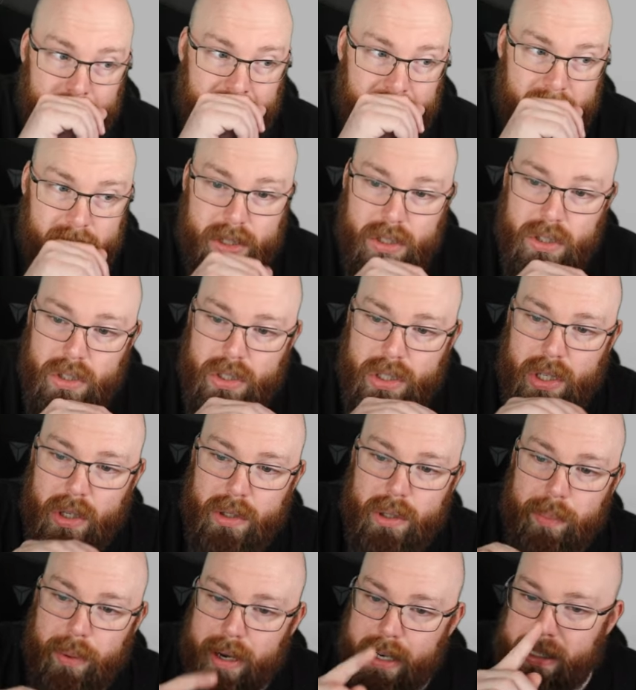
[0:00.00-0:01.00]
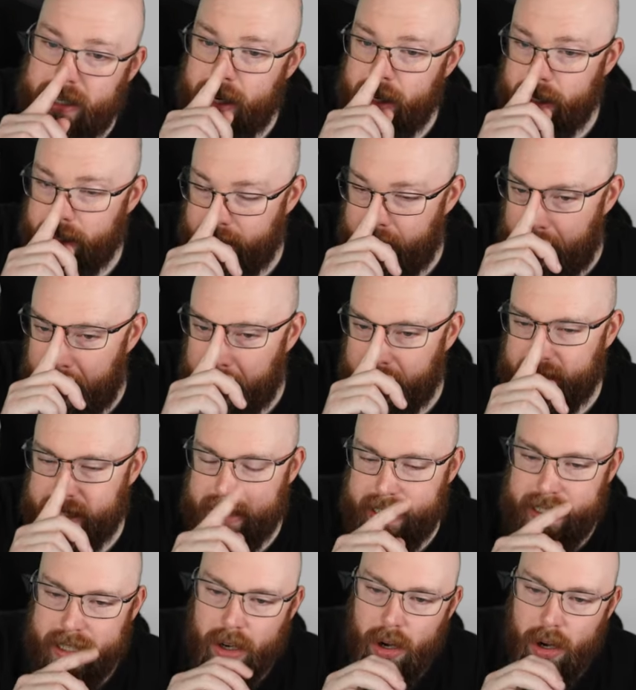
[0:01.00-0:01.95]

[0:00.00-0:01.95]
So the breakdown of that is